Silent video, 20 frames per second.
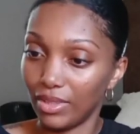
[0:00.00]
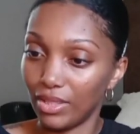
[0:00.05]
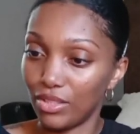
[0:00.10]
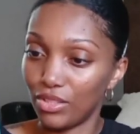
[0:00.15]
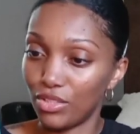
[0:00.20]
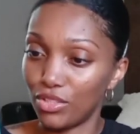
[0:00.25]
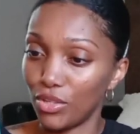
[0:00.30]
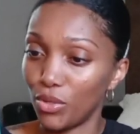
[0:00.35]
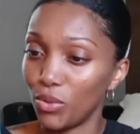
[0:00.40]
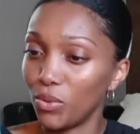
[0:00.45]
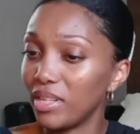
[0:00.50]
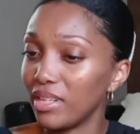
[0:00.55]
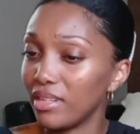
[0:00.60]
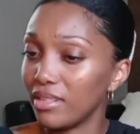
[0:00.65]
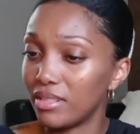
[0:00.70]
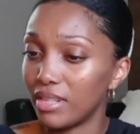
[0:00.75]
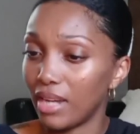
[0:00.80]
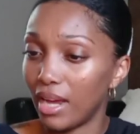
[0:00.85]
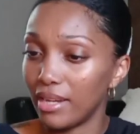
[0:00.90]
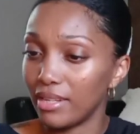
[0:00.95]
Snow
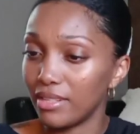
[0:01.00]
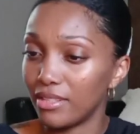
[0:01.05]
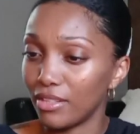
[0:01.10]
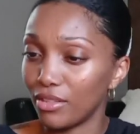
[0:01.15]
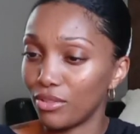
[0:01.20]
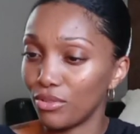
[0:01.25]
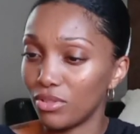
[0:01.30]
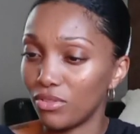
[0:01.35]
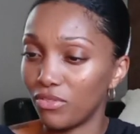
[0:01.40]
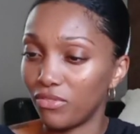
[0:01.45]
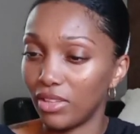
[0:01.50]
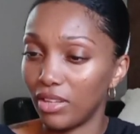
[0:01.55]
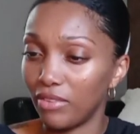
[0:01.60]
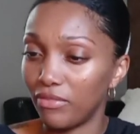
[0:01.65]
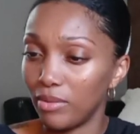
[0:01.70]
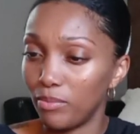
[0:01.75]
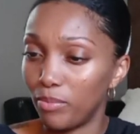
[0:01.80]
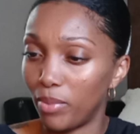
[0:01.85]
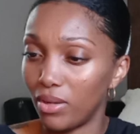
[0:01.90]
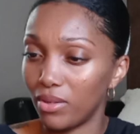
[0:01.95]
kissed icicles,
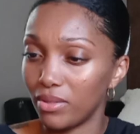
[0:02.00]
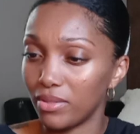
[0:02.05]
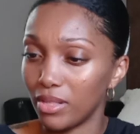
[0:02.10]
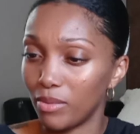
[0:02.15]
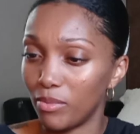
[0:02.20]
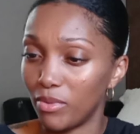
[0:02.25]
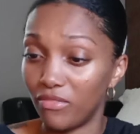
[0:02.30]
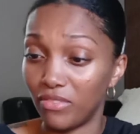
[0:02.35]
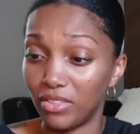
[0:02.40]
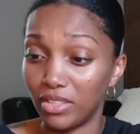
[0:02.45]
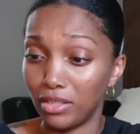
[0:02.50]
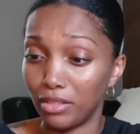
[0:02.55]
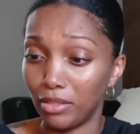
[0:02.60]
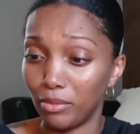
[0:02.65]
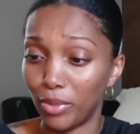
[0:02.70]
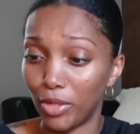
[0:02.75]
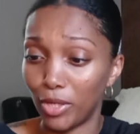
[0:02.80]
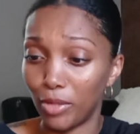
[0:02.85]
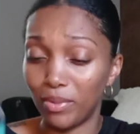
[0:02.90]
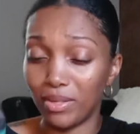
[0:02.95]
fluffy balsam, and
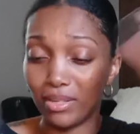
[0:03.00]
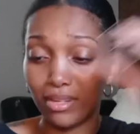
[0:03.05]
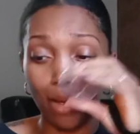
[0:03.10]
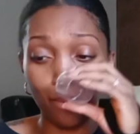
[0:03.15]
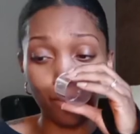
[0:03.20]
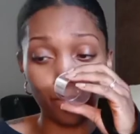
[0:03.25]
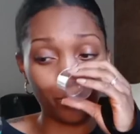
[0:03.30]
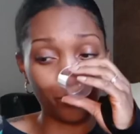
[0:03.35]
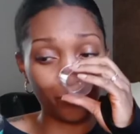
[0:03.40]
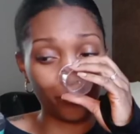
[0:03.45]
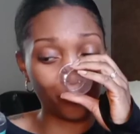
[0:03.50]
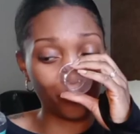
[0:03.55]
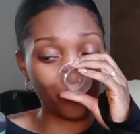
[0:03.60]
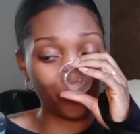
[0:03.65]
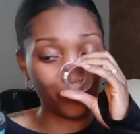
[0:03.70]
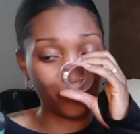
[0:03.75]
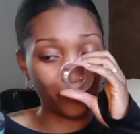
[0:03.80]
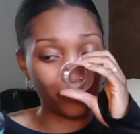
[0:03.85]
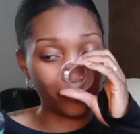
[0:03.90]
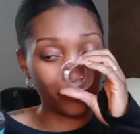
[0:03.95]
vanilla bourbon.
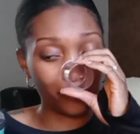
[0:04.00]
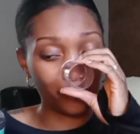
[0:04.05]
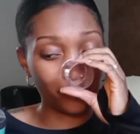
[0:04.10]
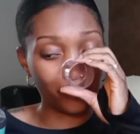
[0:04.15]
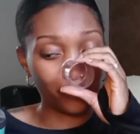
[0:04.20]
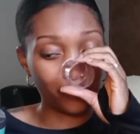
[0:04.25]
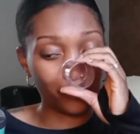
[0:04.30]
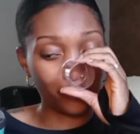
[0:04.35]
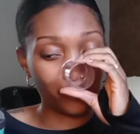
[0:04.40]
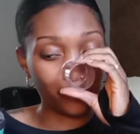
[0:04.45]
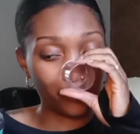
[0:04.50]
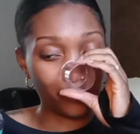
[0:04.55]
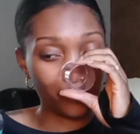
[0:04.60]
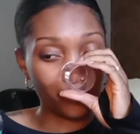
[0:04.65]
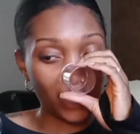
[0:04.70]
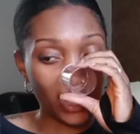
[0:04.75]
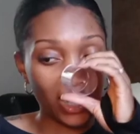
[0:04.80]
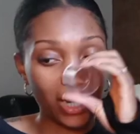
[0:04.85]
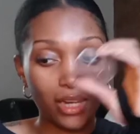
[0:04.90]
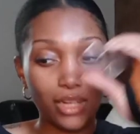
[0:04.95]
I'm
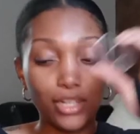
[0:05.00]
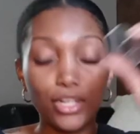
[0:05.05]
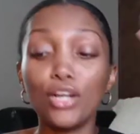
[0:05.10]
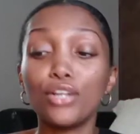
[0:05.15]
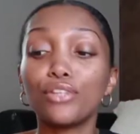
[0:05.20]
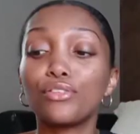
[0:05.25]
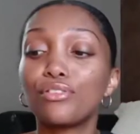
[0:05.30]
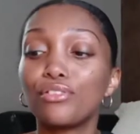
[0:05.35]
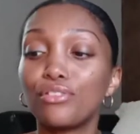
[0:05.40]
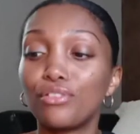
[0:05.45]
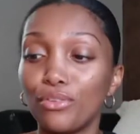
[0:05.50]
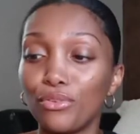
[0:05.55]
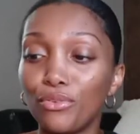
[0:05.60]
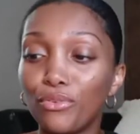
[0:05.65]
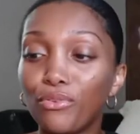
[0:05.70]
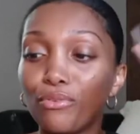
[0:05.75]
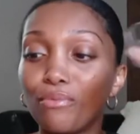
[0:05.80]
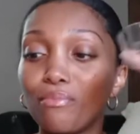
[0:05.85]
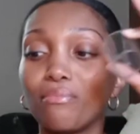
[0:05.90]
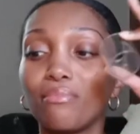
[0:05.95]
gonna
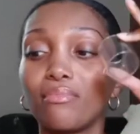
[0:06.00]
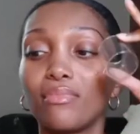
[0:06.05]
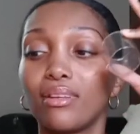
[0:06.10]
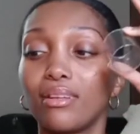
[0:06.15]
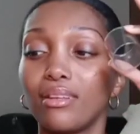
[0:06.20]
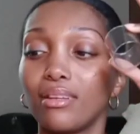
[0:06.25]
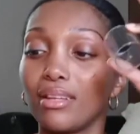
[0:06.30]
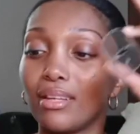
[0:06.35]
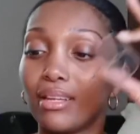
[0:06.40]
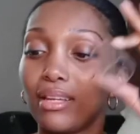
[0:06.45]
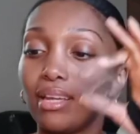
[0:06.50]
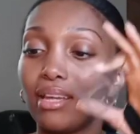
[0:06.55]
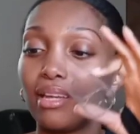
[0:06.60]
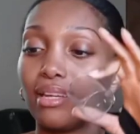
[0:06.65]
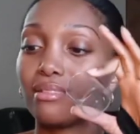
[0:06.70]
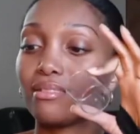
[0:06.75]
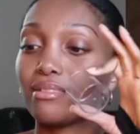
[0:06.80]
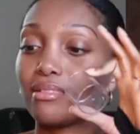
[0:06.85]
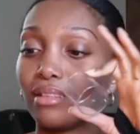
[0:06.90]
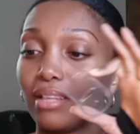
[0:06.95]
assume
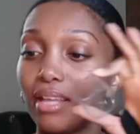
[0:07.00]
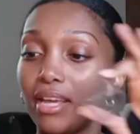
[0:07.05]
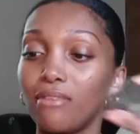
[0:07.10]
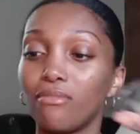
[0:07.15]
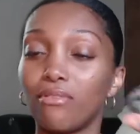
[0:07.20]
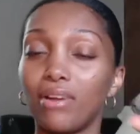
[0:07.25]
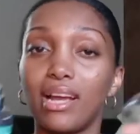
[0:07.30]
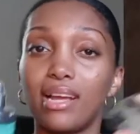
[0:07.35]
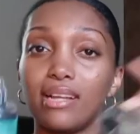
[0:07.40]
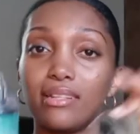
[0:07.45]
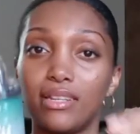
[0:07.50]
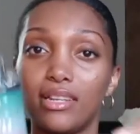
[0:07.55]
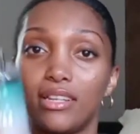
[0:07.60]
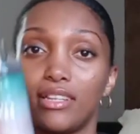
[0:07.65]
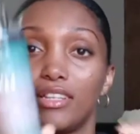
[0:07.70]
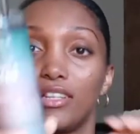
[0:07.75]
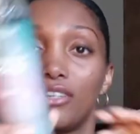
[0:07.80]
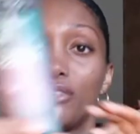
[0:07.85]
it's sleigh rides and